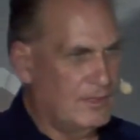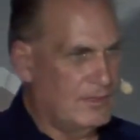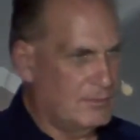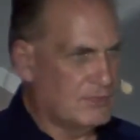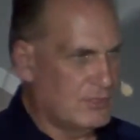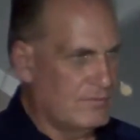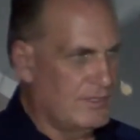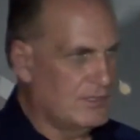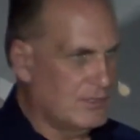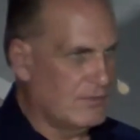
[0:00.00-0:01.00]
He was
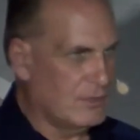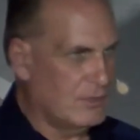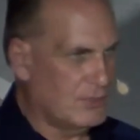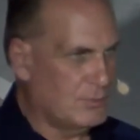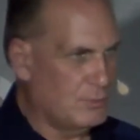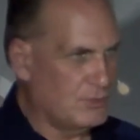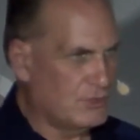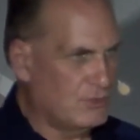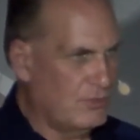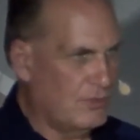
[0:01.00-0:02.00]
convinced that the gospel was
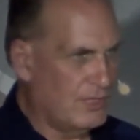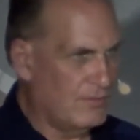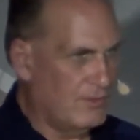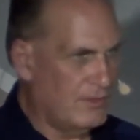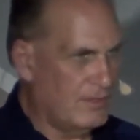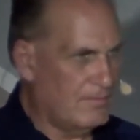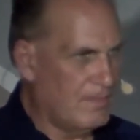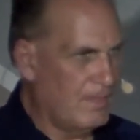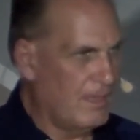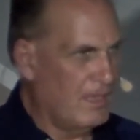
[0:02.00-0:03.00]
truth and everything.
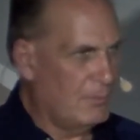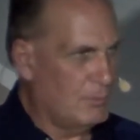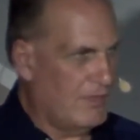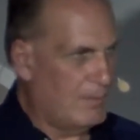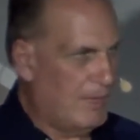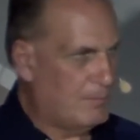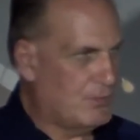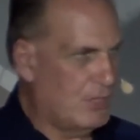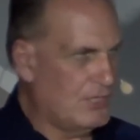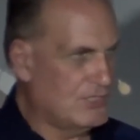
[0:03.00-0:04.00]
When they
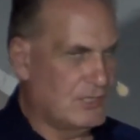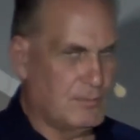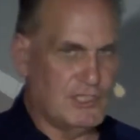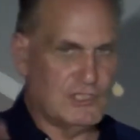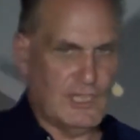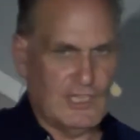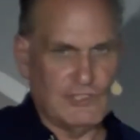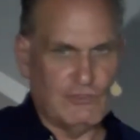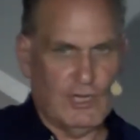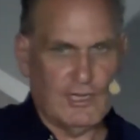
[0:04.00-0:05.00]
baptized him, he stuck
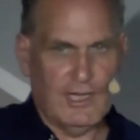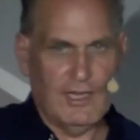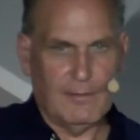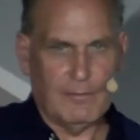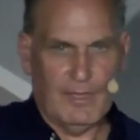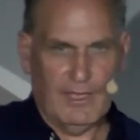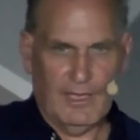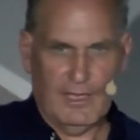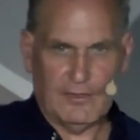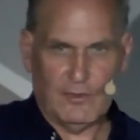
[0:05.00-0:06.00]
his right arm
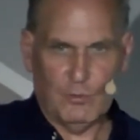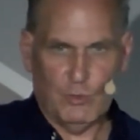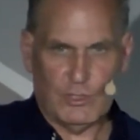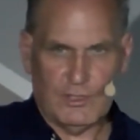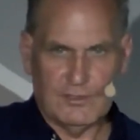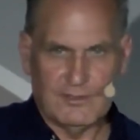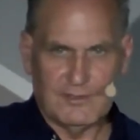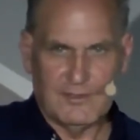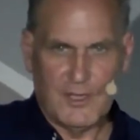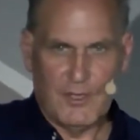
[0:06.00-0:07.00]
out of the water.
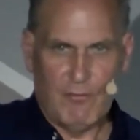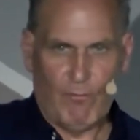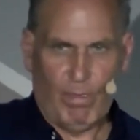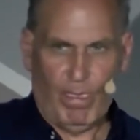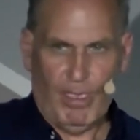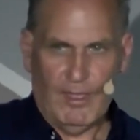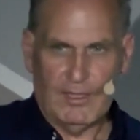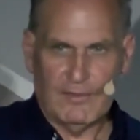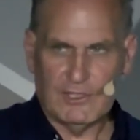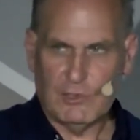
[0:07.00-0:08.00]

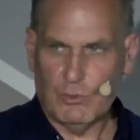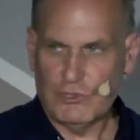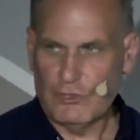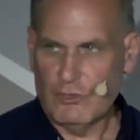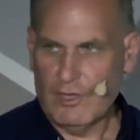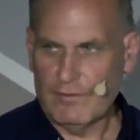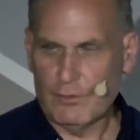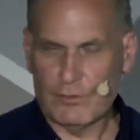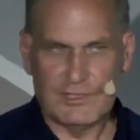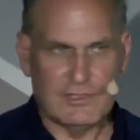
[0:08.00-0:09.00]
And they said, what'd you do
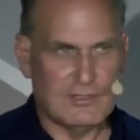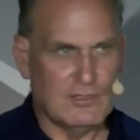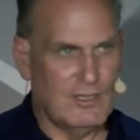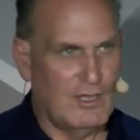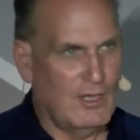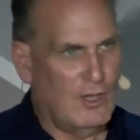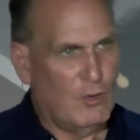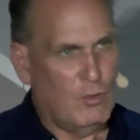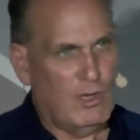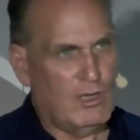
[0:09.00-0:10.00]
that for? He said,
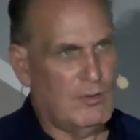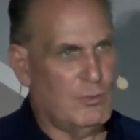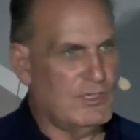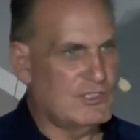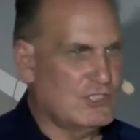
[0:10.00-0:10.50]
well, I wanted